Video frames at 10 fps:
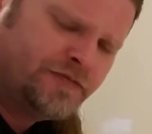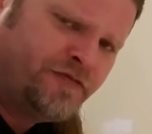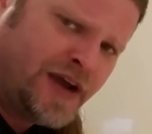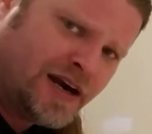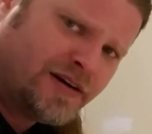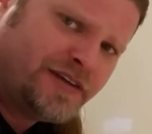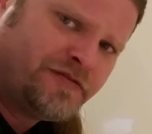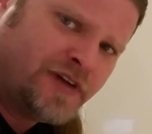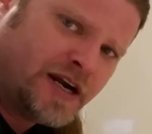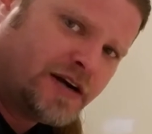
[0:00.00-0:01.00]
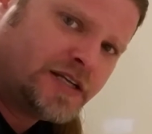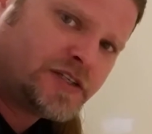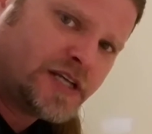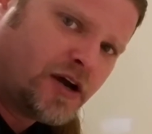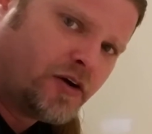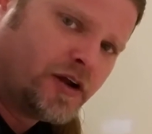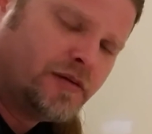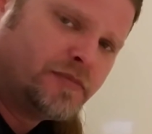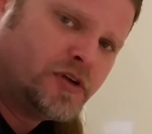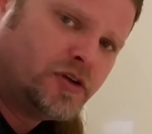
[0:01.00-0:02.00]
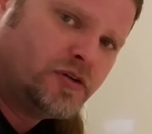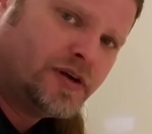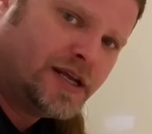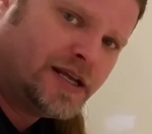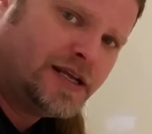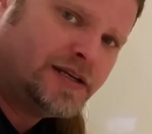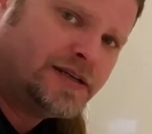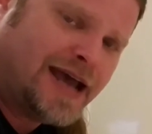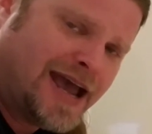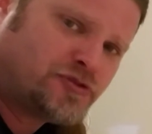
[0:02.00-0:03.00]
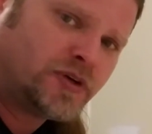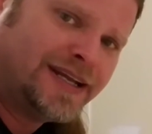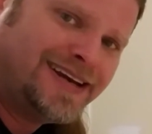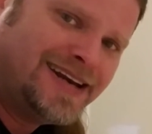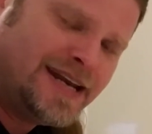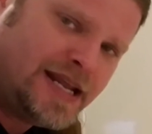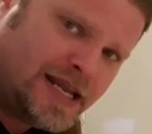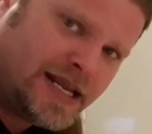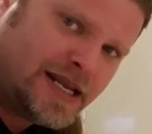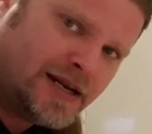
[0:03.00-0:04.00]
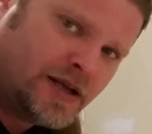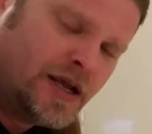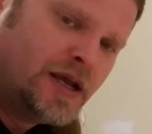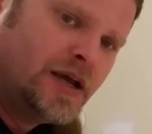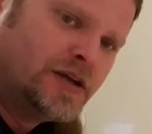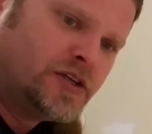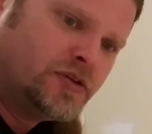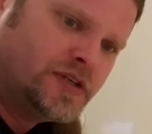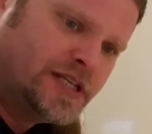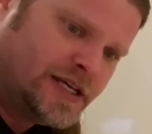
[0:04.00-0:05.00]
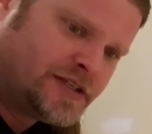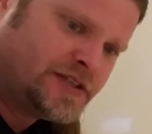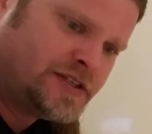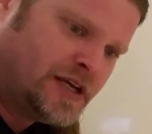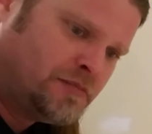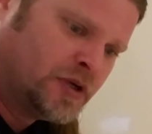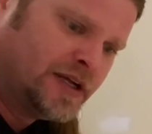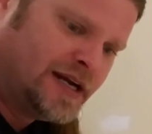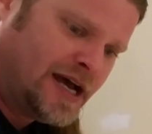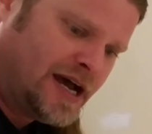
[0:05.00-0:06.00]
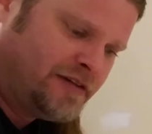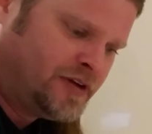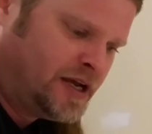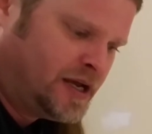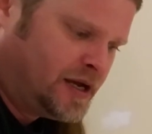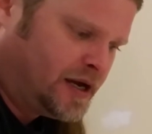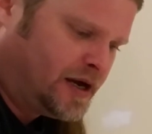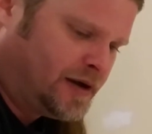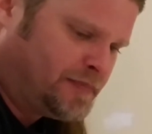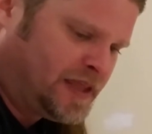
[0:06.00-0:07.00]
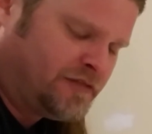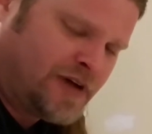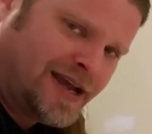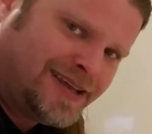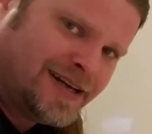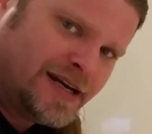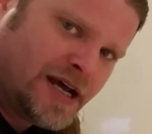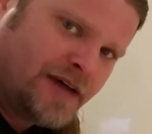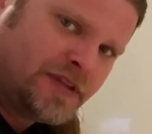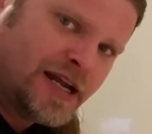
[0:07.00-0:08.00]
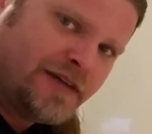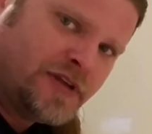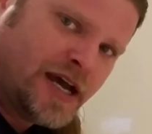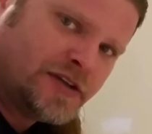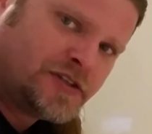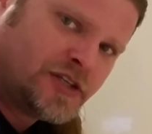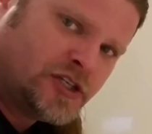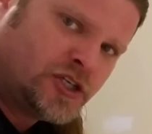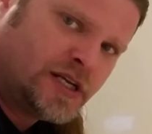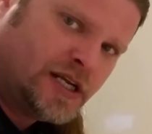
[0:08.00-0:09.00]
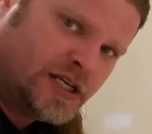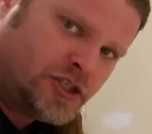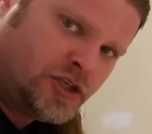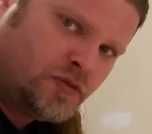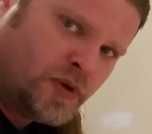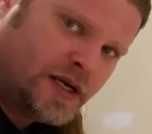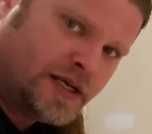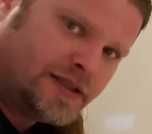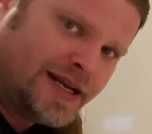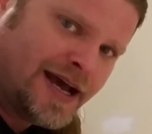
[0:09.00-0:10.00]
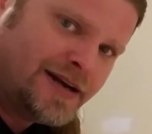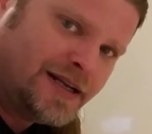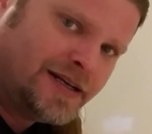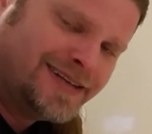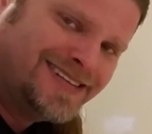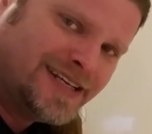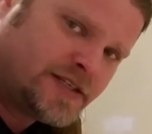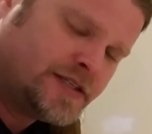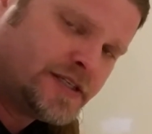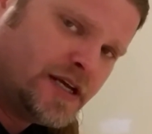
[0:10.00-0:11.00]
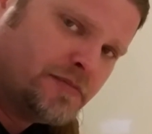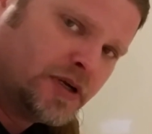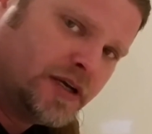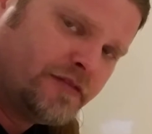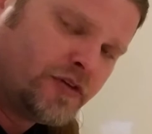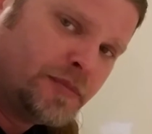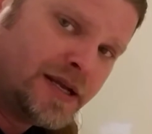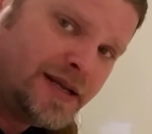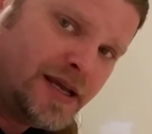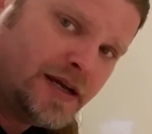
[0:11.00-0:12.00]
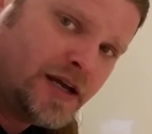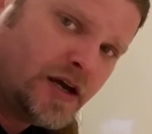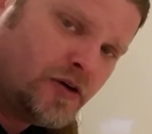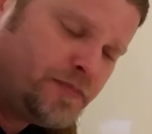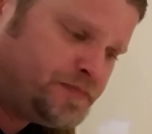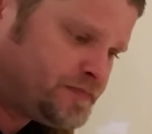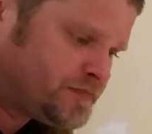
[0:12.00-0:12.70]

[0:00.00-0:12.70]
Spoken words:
Very, very seldom do you actually need to disassemble a knife. If I get a knife that I've got such an issue with that I need to disassemble it from the get-go,